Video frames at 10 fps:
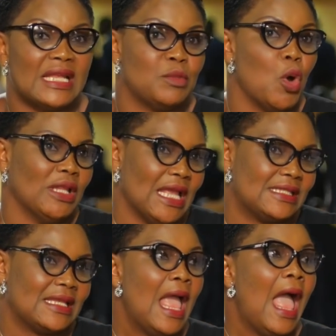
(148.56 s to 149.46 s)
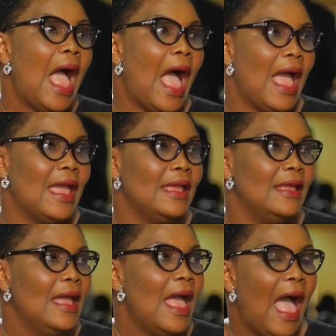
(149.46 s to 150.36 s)
that more or less,
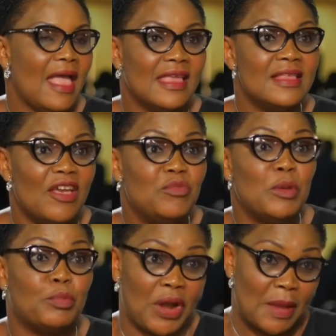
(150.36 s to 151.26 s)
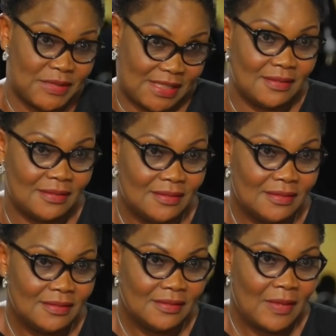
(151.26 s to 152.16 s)
I think they've been prepped,
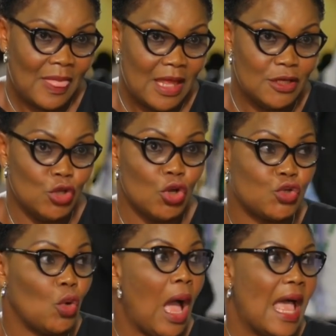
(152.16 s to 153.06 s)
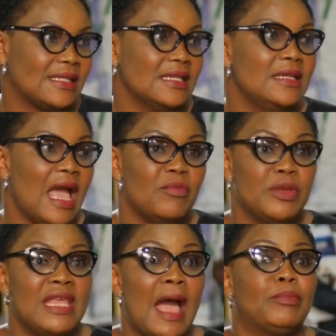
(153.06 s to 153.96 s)
you know, so I think they
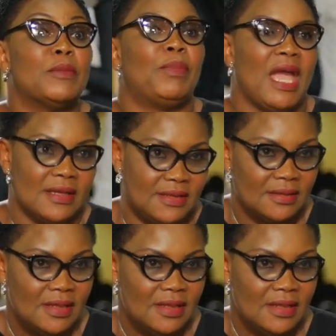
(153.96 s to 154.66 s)
are prepared.